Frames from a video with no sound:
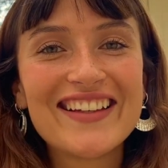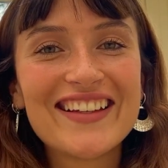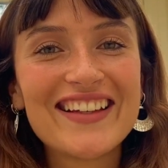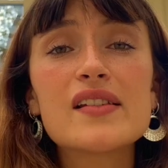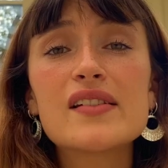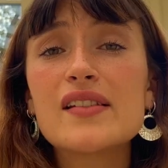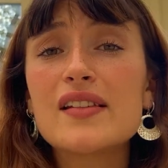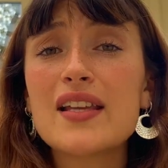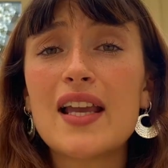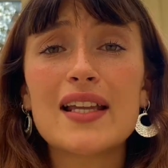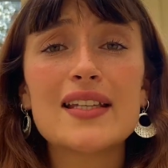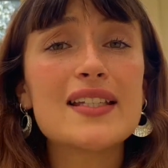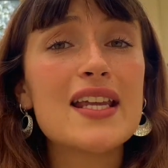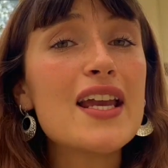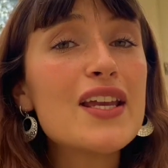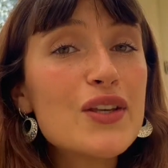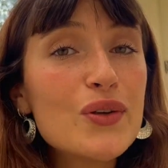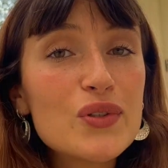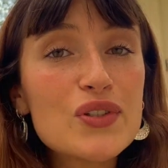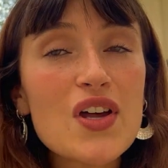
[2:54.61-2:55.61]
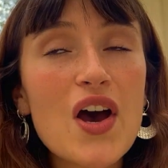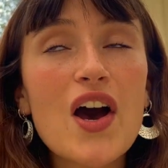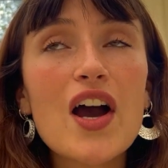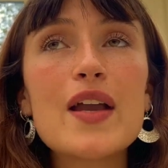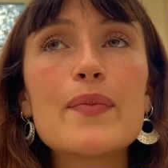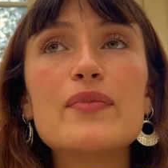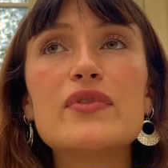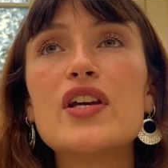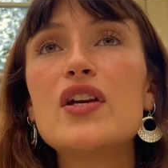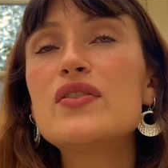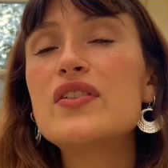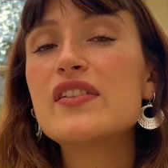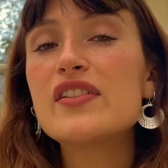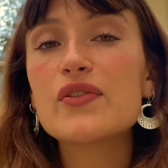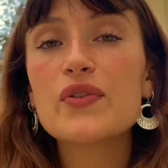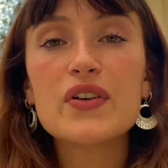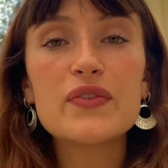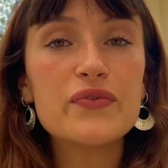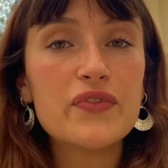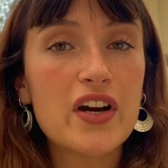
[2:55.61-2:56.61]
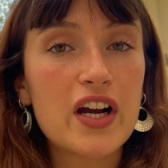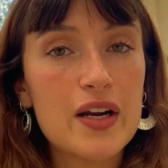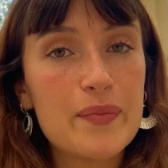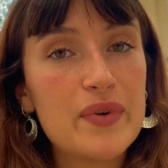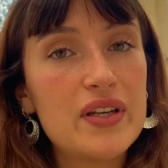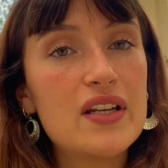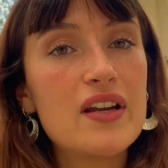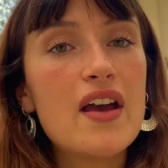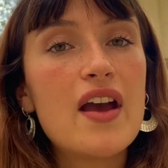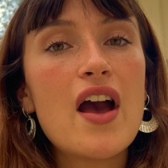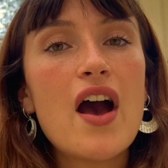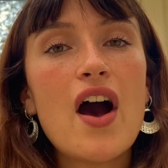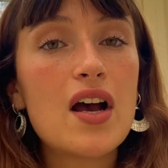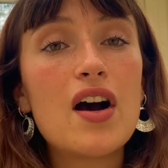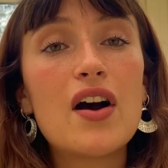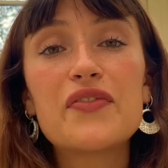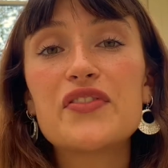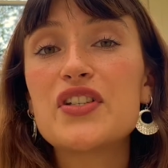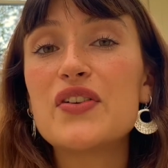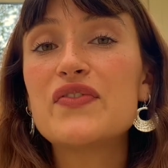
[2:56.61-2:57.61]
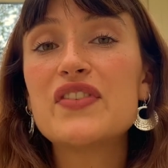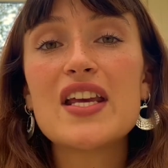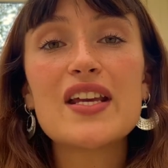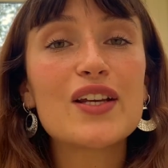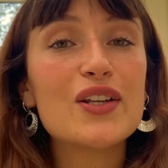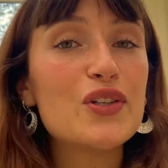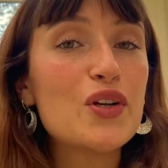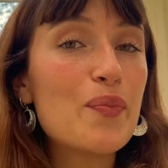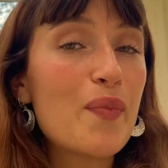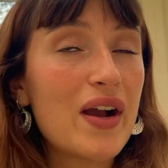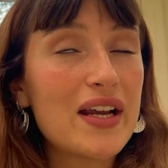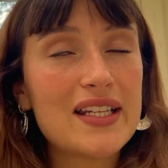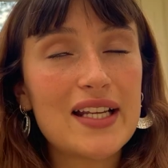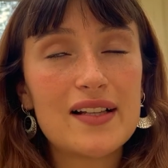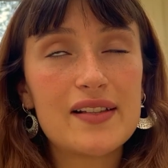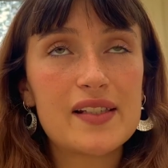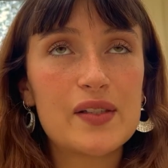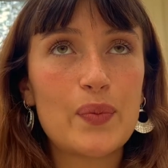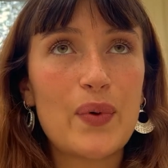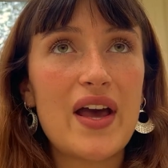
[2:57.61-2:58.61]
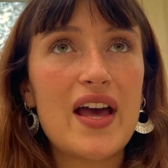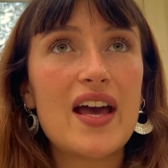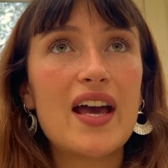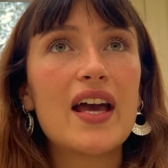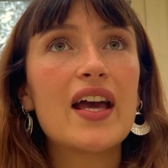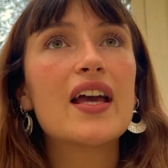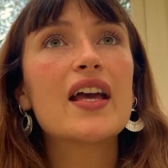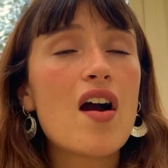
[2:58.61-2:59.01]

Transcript: So yeah, take your time, notice your environment after you've taken your mind elsewhere.